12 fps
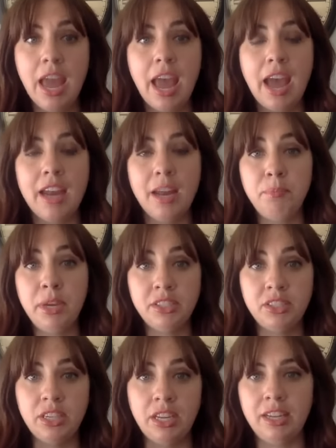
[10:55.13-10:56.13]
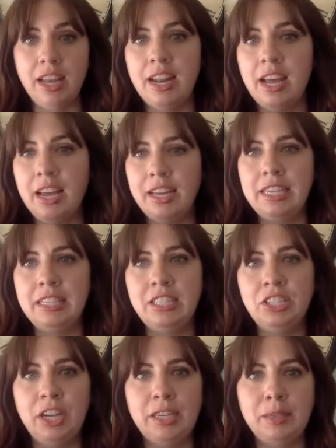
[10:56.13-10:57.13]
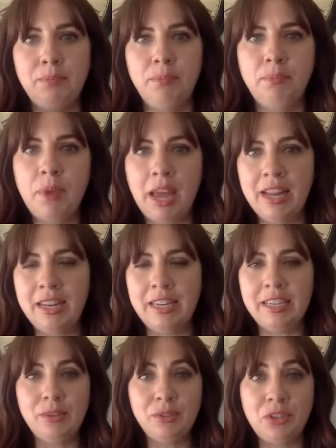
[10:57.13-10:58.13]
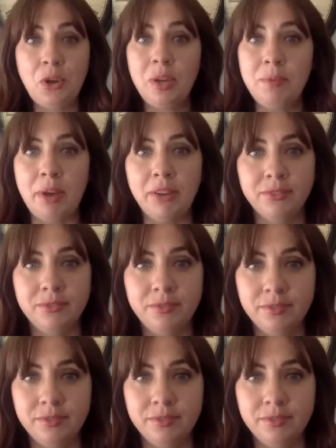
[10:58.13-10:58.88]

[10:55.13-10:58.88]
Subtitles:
And I pitched it and I checked and there was no email.